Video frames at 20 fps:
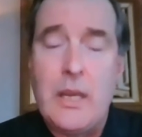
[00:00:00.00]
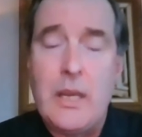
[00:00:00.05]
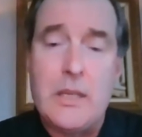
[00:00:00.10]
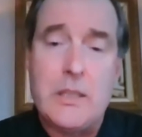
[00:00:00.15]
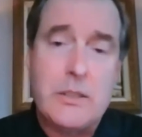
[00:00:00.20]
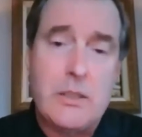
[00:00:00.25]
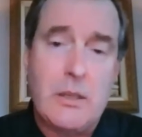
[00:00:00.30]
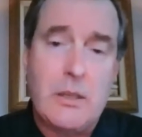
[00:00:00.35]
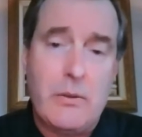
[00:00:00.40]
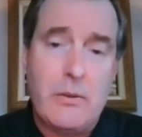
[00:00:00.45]

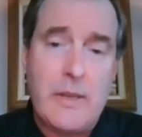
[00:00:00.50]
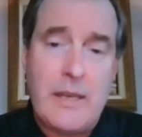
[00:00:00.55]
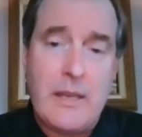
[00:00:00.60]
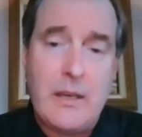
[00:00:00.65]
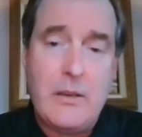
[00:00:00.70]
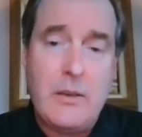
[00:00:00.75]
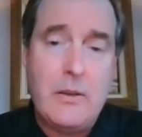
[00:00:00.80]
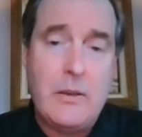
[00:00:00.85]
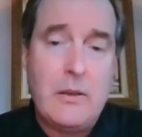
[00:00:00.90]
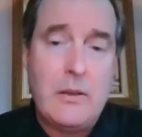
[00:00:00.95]
And so
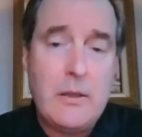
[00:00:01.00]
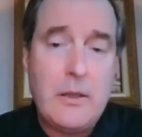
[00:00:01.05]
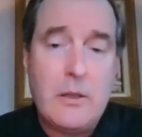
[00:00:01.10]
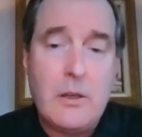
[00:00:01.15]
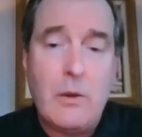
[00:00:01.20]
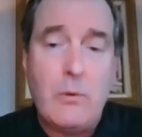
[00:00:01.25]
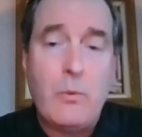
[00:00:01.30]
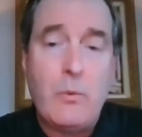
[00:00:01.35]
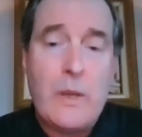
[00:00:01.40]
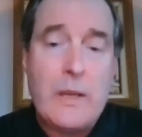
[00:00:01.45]
then, you
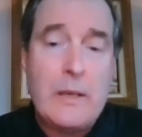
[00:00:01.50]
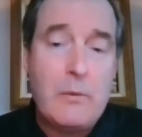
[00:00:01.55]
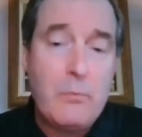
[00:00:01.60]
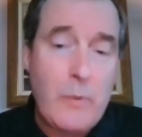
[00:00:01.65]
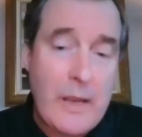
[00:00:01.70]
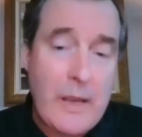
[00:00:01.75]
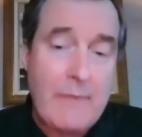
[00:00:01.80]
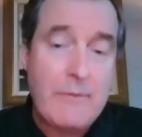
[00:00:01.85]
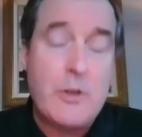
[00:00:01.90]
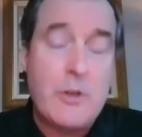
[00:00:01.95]
know,
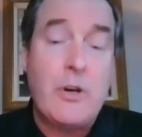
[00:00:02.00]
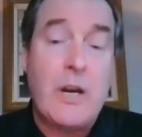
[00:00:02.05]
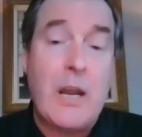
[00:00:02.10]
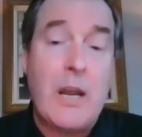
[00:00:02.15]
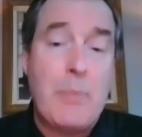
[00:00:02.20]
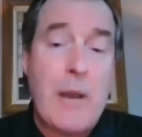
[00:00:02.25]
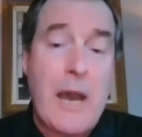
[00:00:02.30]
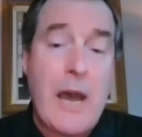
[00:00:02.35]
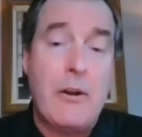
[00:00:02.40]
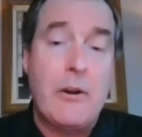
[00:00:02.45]
when we have the
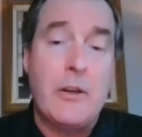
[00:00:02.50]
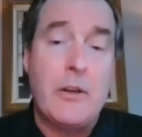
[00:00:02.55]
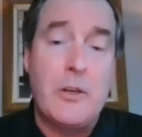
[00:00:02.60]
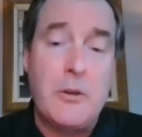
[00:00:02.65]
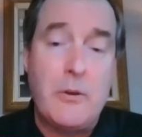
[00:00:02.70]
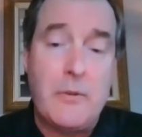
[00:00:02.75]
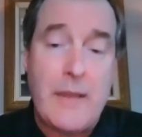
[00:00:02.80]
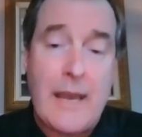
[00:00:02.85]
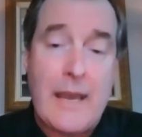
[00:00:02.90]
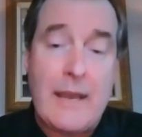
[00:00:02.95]
dry powder to
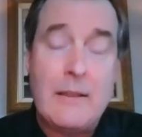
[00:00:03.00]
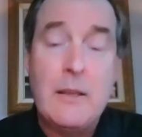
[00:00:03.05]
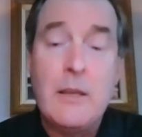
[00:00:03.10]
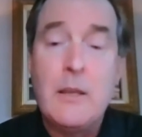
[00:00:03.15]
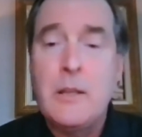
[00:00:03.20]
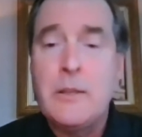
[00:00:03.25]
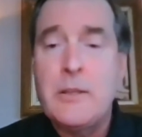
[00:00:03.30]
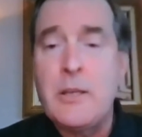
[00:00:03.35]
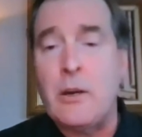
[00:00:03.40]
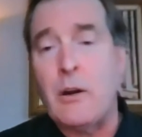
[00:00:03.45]
do that,
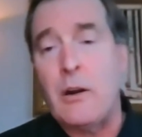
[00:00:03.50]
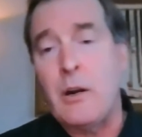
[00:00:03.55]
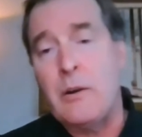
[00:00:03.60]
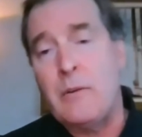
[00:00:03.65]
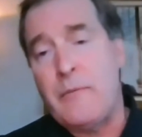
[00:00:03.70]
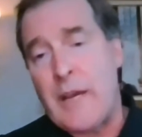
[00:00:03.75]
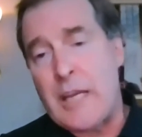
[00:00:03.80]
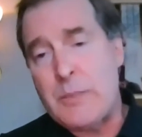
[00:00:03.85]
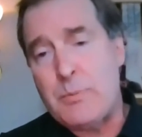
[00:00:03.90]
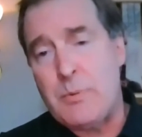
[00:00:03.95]
then our
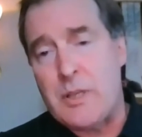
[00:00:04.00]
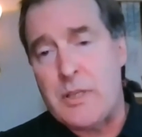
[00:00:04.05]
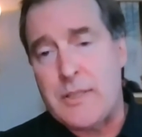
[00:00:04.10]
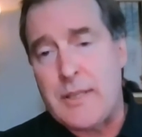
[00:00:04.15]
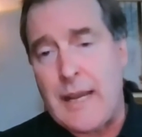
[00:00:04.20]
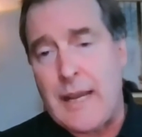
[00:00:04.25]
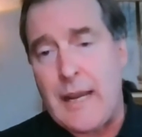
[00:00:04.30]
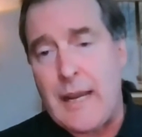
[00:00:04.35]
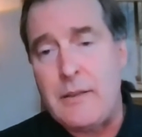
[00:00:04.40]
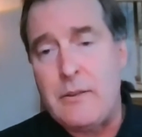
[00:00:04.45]
investment
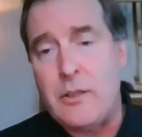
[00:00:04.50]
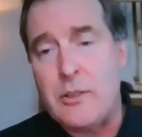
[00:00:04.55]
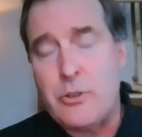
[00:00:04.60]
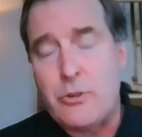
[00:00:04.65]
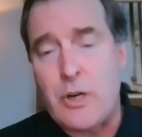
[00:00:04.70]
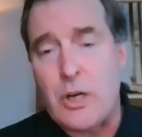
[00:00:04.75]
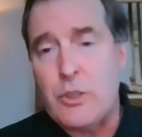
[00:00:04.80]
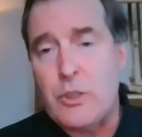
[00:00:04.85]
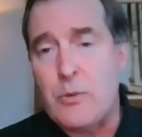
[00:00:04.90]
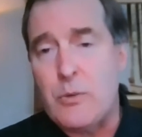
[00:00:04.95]
side, the
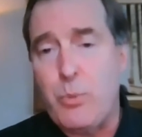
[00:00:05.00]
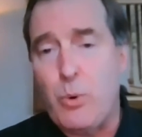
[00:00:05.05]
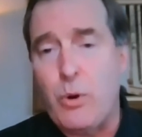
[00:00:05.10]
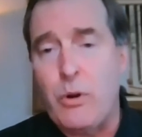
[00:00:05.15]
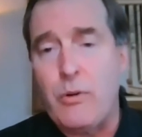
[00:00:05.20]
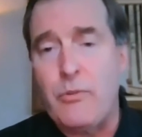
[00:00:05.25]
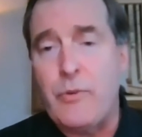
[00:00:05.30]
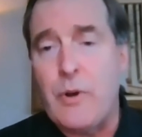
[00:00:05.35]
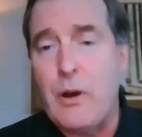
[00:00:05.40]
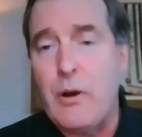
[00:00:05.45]
structured
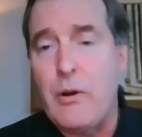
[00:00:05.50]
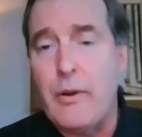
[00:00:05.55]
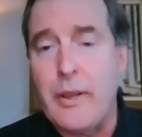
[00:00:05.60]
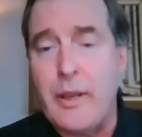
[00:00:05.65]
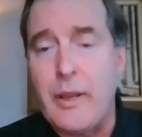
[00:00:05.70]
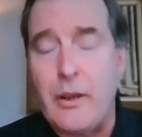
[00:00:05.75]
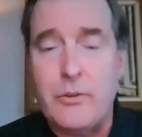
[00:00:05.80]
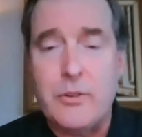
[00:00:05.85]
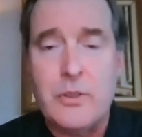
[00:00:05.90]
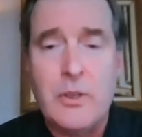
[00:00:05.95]

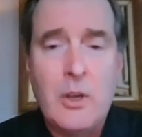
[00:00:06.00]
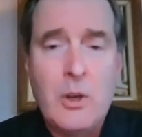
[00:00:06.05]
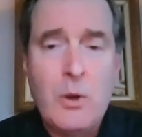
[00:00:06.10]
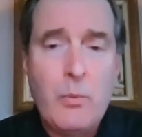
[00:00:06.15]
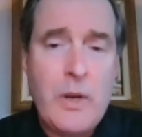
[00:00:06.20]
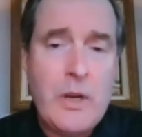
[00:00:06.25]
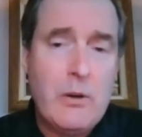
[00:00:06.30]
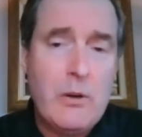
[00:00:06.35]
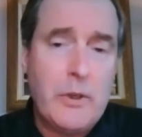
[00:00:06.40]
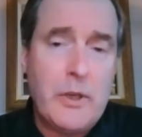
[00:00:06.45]
portfolios,
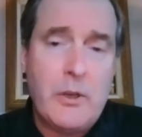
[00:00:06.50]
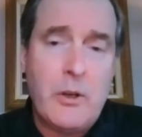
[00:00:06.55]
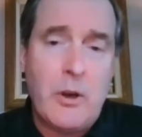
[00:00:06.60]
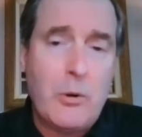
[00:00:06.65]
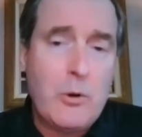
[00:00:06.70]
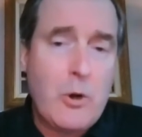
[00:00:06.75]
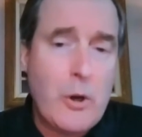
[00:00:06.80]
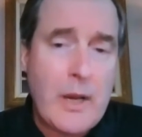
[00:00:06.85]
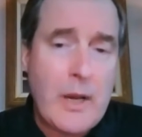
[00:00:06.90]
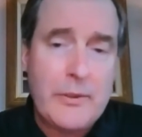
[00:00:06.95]
we really
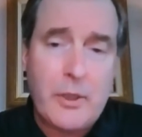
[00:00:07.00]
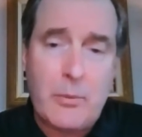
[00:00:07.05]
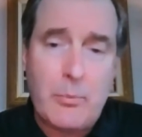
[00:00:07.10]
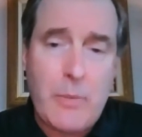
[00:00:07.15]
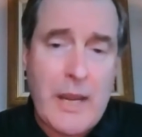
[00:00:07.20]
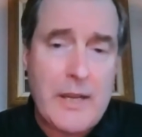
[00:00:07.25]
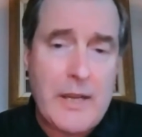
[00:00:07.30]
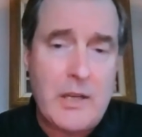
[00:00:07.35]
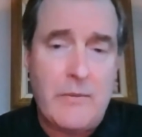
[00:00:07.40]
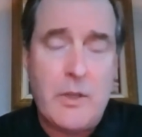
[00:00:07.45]
don't go out there
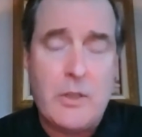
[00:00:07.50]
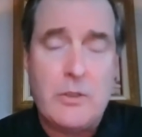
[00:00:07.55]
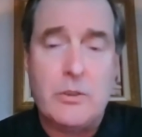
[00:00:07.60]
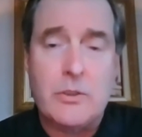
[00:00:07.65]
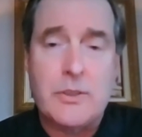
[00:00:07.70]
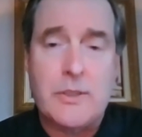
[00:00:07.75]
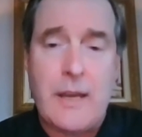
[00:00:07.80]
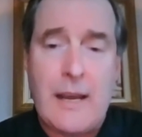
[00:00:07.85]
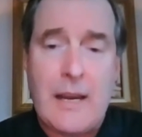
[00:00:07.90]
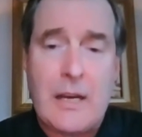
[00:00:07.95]
and buy
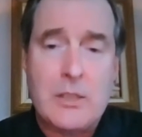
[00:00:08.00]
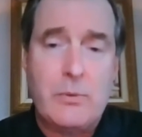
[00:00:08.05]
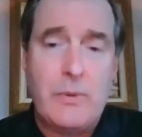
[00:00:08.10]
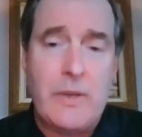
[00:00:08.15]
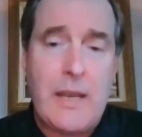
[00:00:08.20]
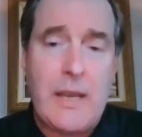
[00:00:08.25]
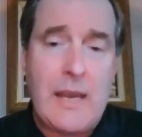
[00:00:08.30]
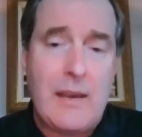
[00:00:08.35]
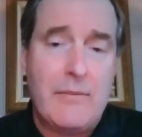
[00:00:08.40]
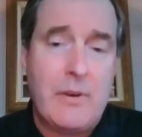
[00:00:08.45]
individual stocks.
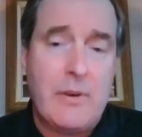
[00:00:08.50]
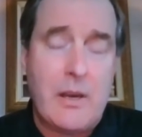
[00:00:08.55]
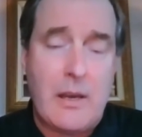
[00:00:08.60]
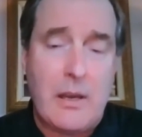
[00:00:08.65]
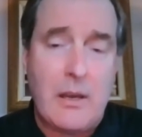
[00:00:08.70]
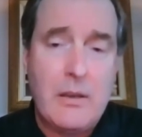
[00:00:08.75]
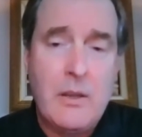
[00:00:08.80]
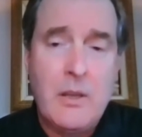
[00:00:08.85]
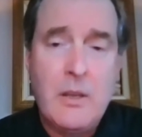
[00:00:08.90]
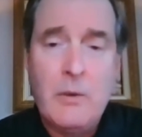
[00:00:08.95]
We have
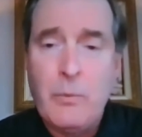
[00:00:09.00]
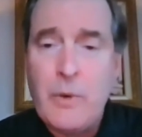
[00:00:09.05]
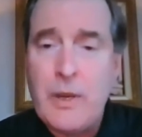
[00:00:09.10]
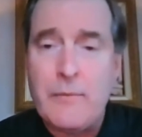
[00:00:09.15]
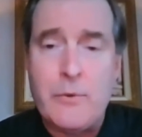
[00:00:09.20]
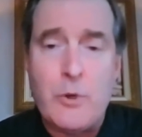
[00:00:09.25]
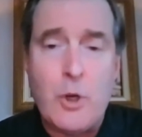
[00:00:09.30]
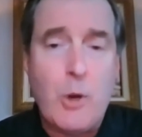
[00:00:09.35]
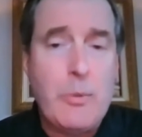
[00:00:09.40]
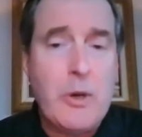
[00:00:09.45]
uh, we
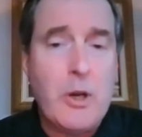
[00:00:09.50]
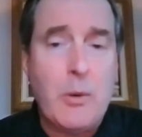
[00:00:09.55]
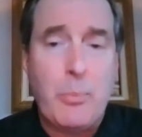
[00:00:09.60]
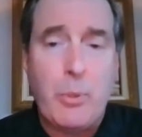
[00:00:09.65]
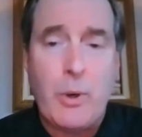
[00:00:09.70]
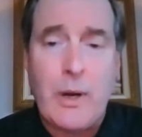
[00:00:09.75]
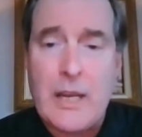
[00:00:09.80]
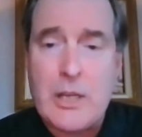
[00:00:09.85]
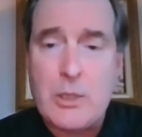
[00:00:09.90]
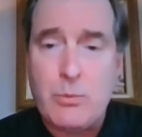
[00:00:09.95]
have Nobel
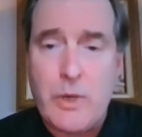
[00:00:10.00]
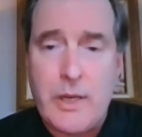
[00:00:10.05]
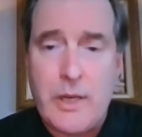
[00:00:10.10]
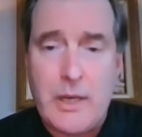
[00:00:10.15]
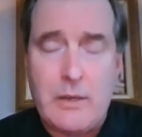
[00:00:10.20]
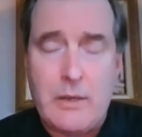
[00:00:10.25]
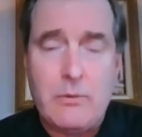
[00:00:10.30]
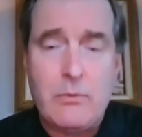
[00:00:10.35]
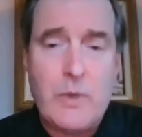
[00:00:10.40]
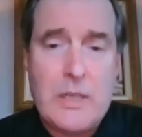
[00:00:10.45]
Prize
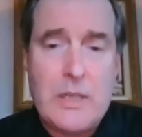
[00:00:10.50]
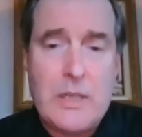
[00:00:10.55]
winning